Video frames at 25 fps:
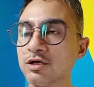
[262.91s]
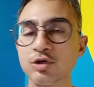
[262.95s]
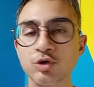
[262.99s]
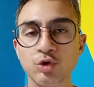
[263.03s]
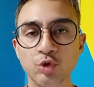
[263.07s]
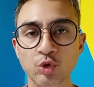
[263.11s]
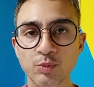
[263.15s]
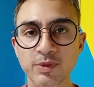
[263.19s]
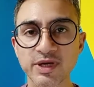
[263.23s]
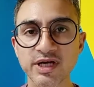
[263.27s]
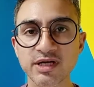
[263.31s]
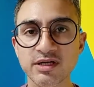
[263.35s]

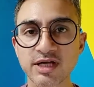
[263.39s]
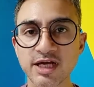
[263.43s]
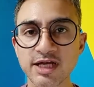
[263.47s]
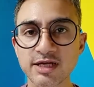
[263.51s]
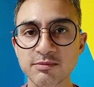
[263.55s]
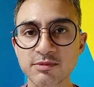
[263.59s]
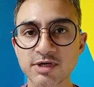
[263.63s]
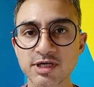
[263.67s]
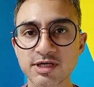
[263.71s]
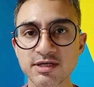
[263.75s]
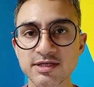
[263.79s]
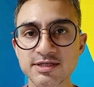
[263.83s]
grooming
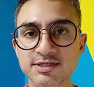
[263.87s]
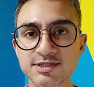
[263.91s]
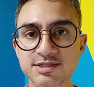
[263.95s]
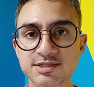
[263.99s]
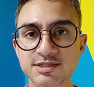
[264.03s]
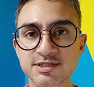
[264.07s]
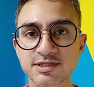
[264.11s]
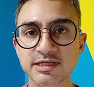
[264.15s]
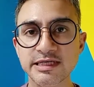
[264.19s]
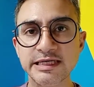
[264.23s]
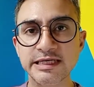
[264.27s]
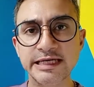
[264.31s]
time it
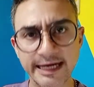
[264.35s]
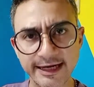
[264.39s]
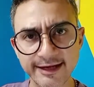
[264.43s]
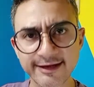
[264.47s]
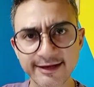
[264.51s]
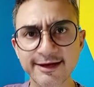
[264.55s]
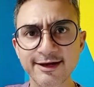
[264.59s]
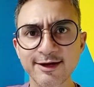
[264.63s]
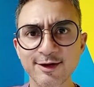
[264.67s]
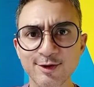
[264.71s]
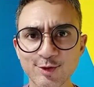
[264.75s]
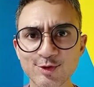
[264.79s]
is
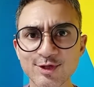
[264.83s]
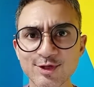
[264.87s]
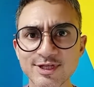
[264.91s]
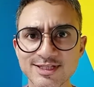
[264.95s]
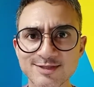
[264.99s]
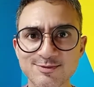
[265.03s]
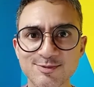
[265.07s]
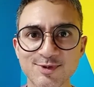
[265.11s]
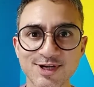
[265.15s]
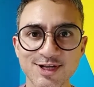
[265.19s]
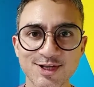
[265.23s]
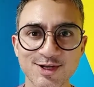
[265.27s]
getting into this
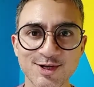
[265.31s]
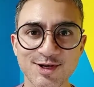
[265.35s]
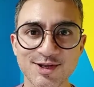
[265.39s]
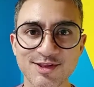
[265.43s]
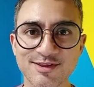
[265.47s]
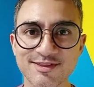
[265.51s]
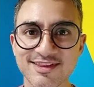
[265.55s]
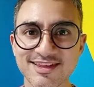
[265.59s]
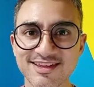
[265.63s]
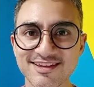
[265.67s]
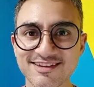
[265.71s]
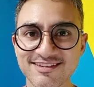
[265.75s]
particular
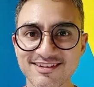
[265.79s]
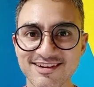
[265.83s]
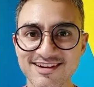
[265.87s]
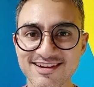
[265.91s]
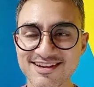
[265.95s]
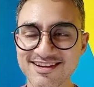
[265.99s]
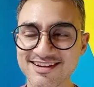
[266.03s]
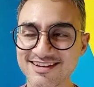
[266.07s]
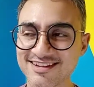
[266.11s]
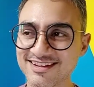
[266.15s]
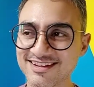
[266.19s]
thing right